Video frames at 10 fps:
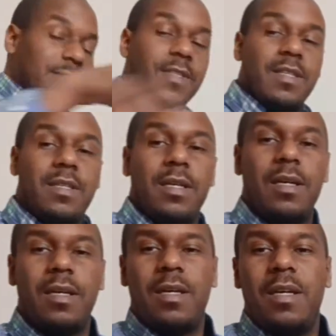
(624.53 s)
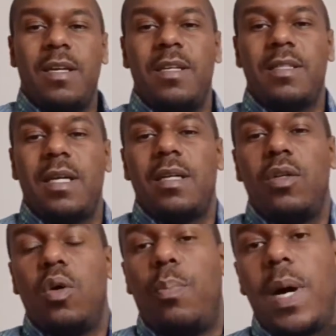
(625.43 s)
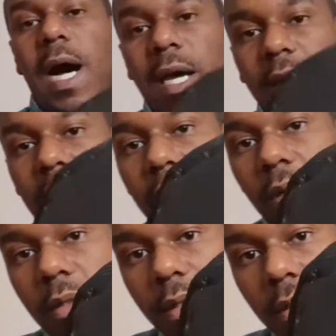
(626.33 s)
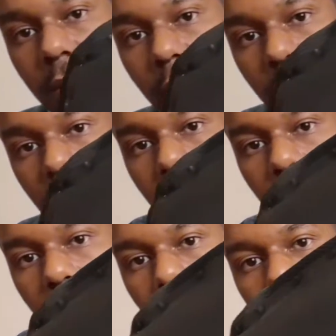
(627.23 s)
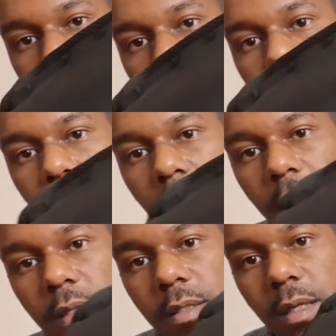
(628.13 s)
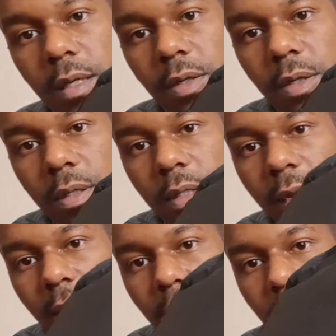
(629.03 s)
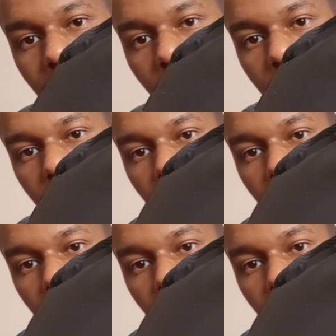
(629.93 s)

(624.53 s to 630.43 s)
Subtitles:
Okay. It's like a little pocket is going into it. See that? It's like going down a little bit.